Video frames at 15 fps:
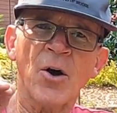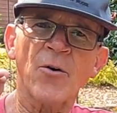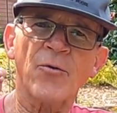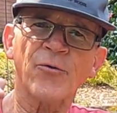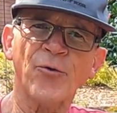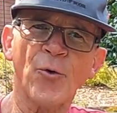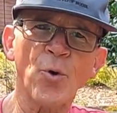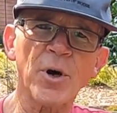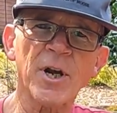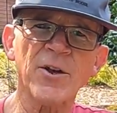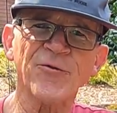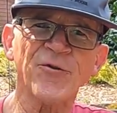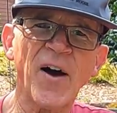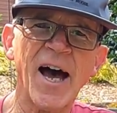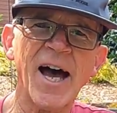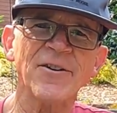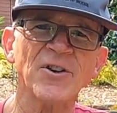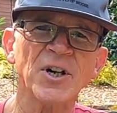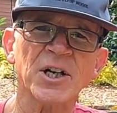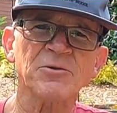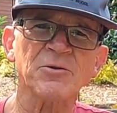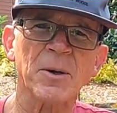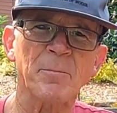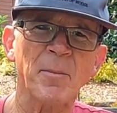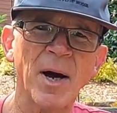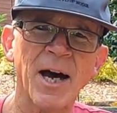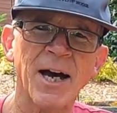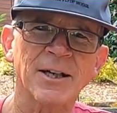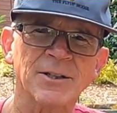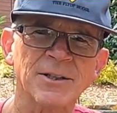4,500
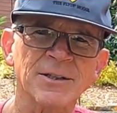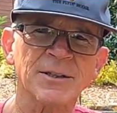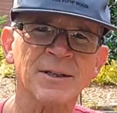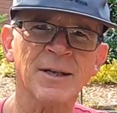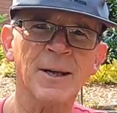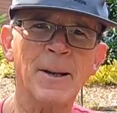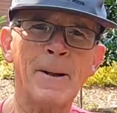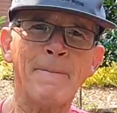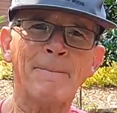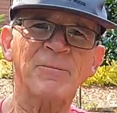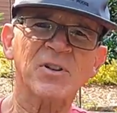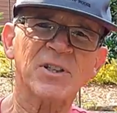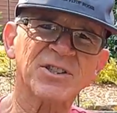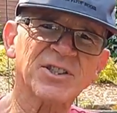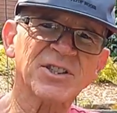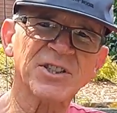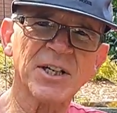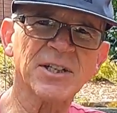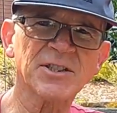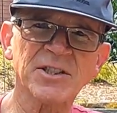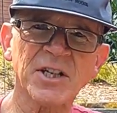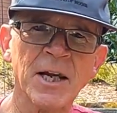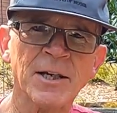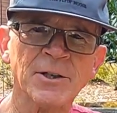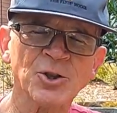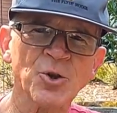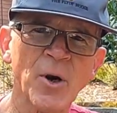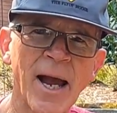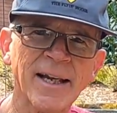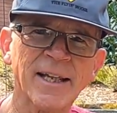miles to 16
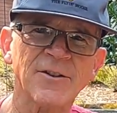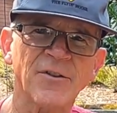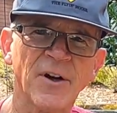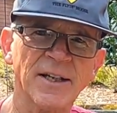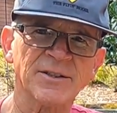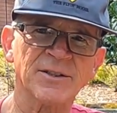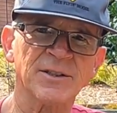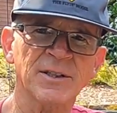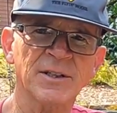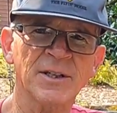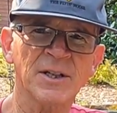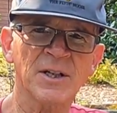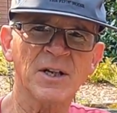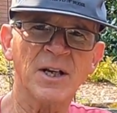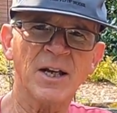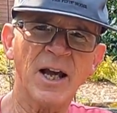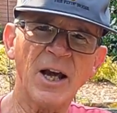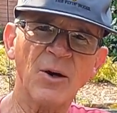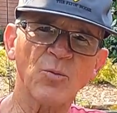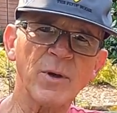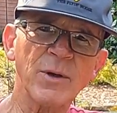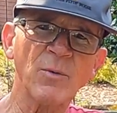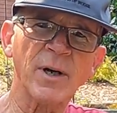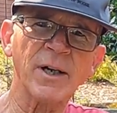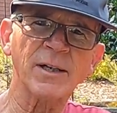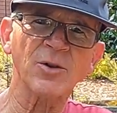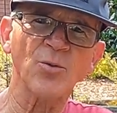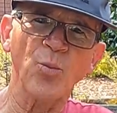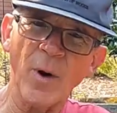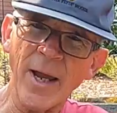track events. And we
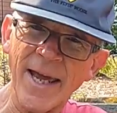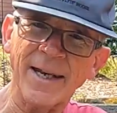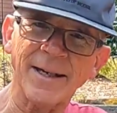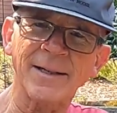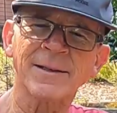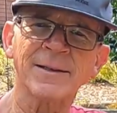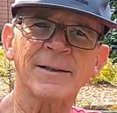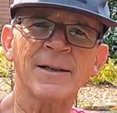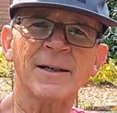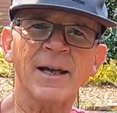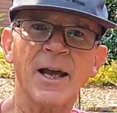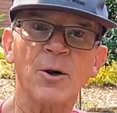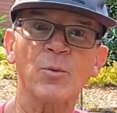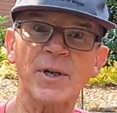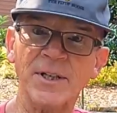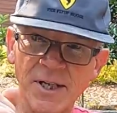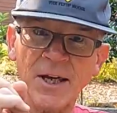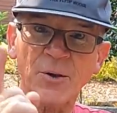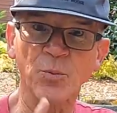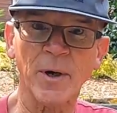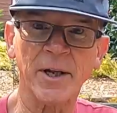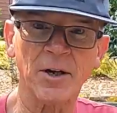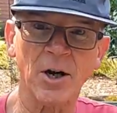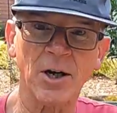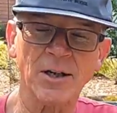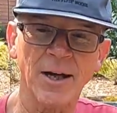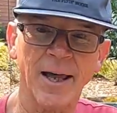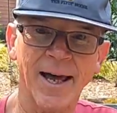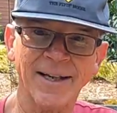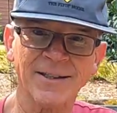wanted to win, and we did win our
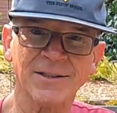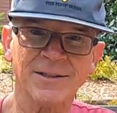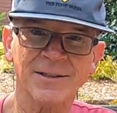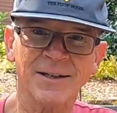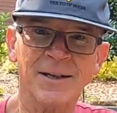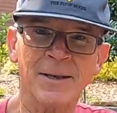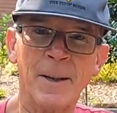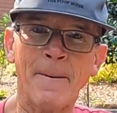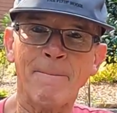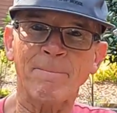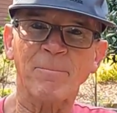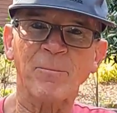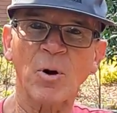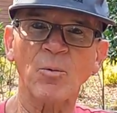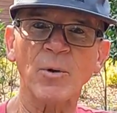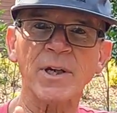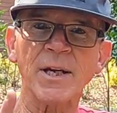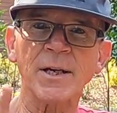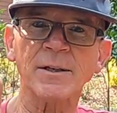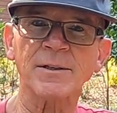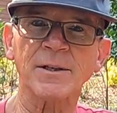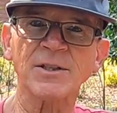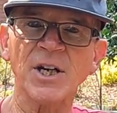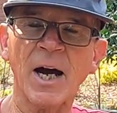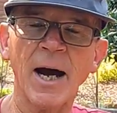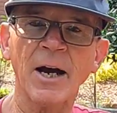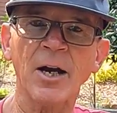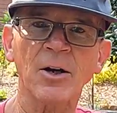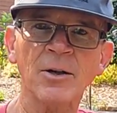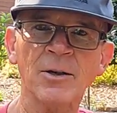class, but we needed a
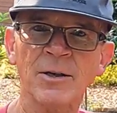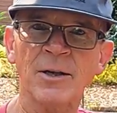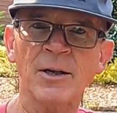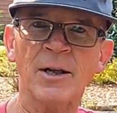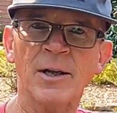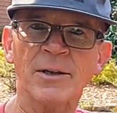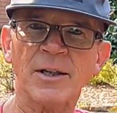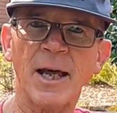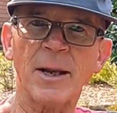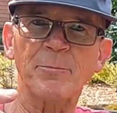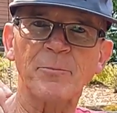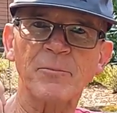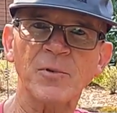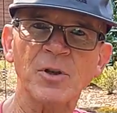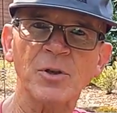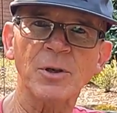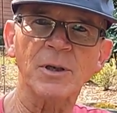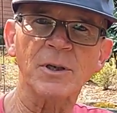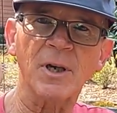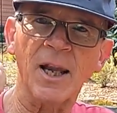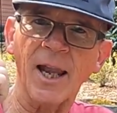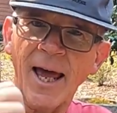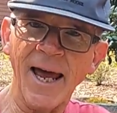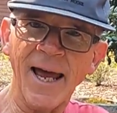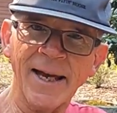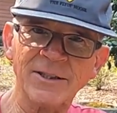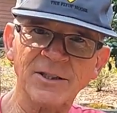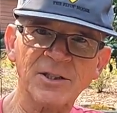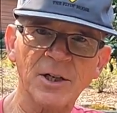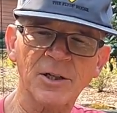tire that could
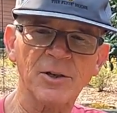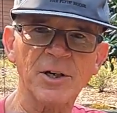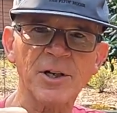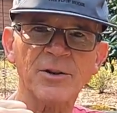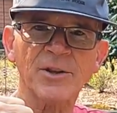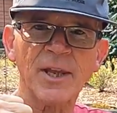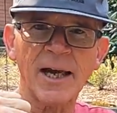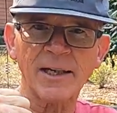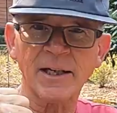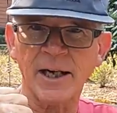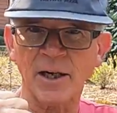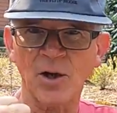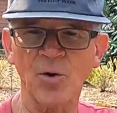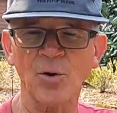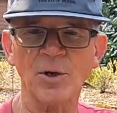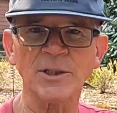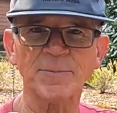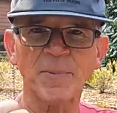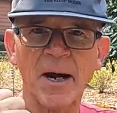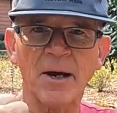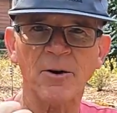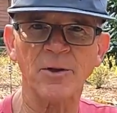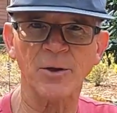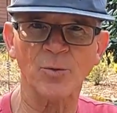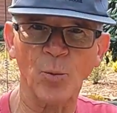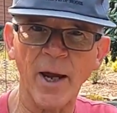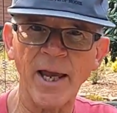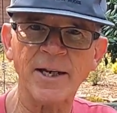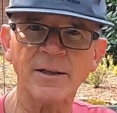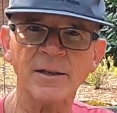last underneath that kind of horsepower and
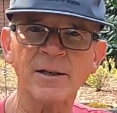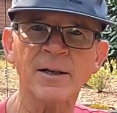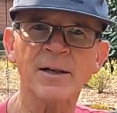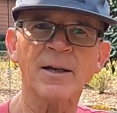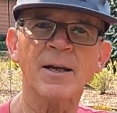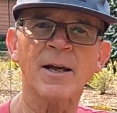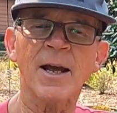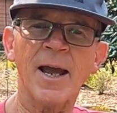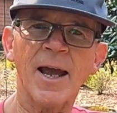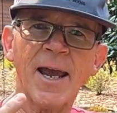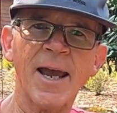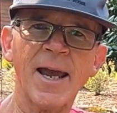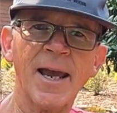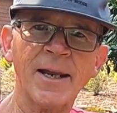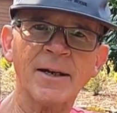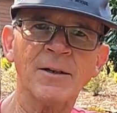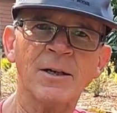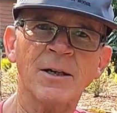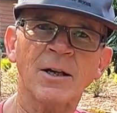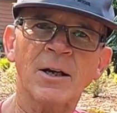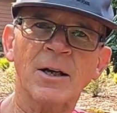weight and